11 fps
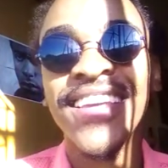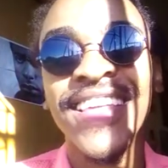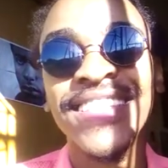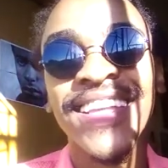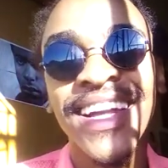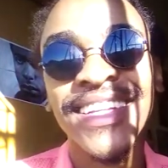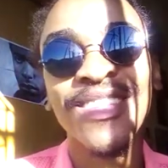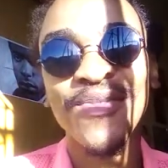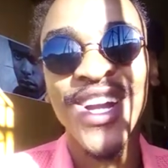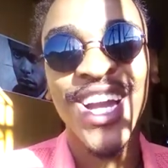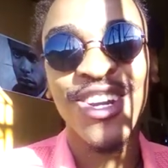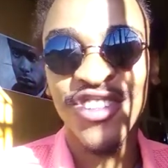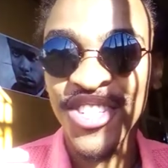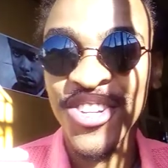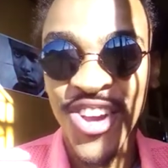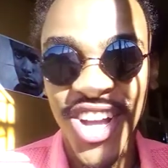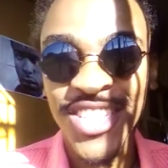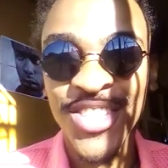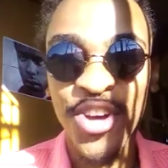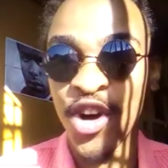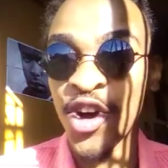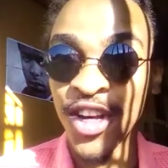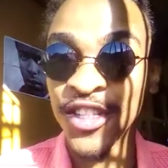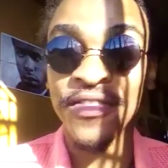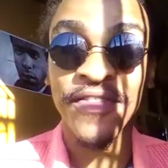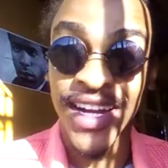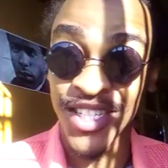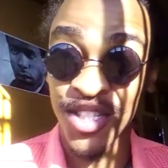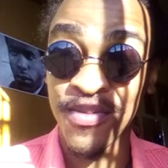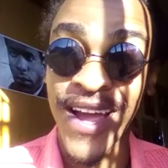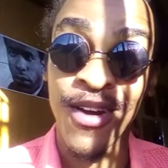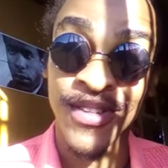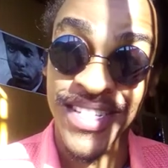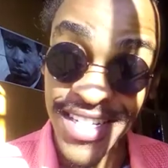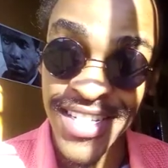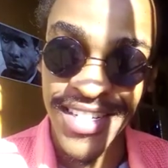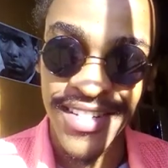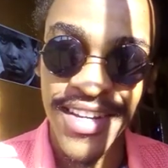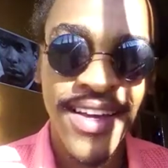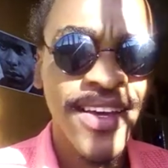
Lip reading: That's customer acquisition costs, or costs of customer acquisition.